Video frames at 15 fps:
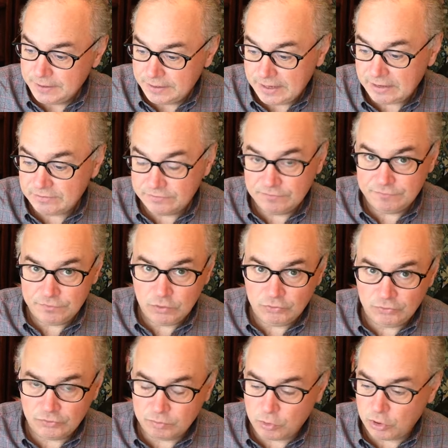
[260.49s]
That's the
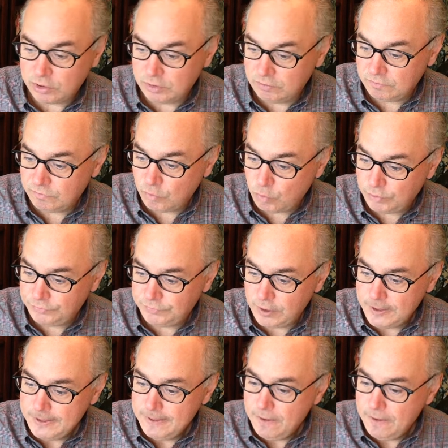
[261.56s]
futures market, of course.